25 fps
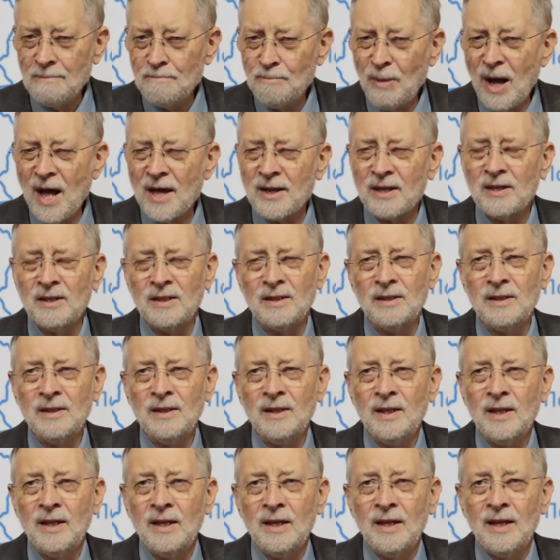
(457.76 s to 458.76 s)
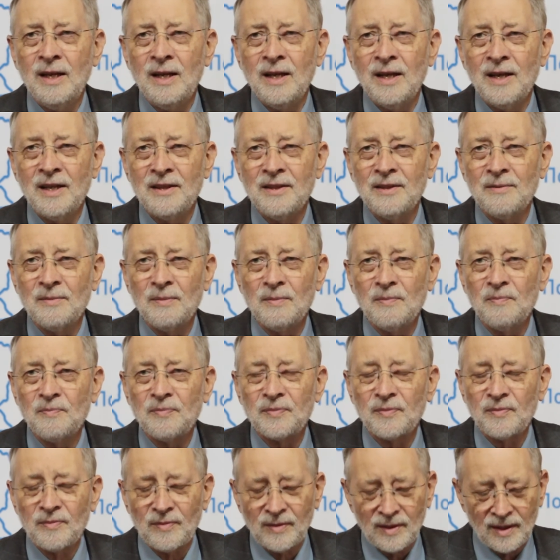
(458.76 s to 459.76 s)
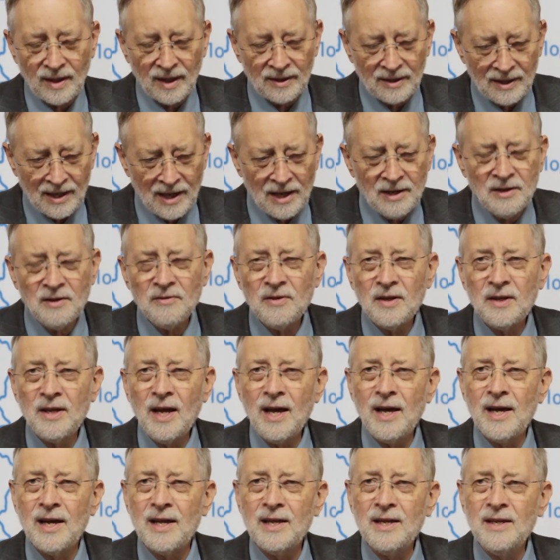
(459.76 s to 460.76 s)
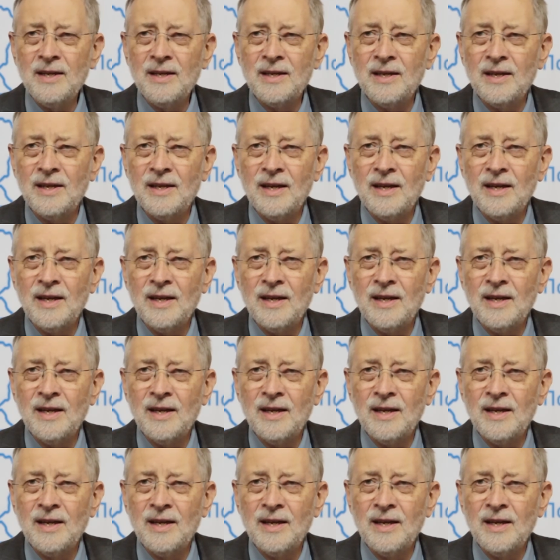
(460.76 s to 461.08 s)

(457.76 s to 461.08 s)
But at the end of the day,